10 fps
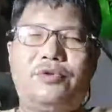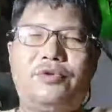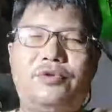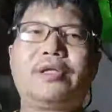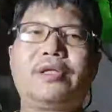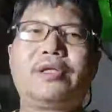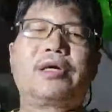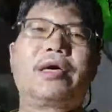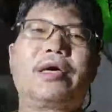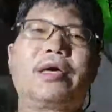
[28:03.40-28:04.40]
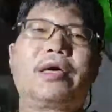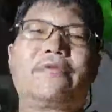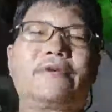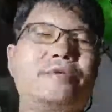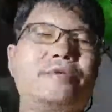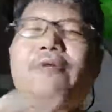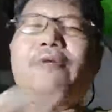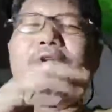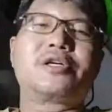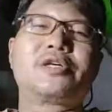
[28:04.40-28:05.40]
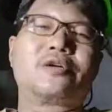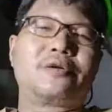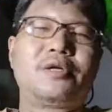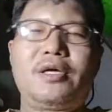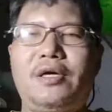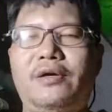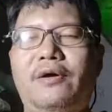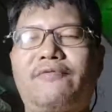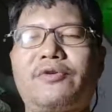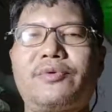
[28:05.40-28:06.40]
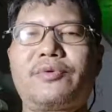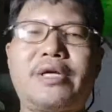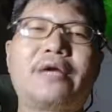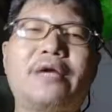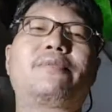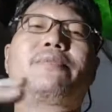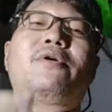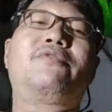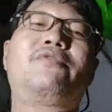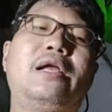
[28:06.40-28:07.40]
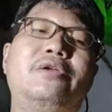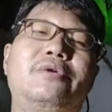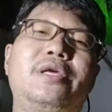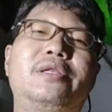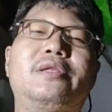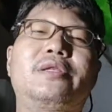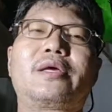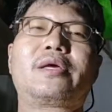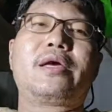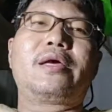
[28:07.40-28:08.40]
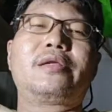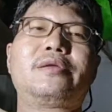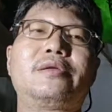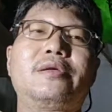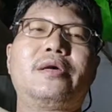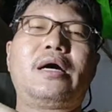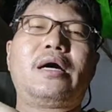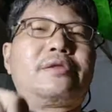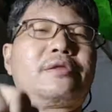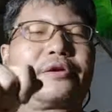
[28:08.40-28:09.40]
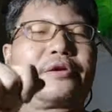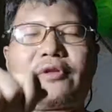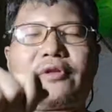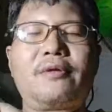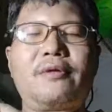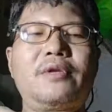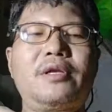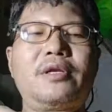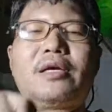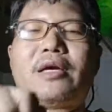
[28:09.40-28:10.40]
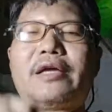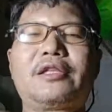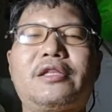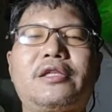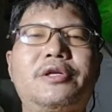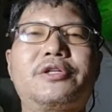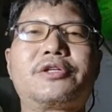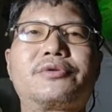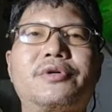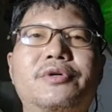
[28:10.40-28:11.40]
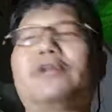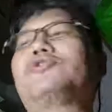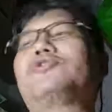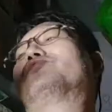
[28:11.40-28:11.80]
you heat it again after you're done forging. After you're done with the profile, you heat it again under extremely high temperature, and then you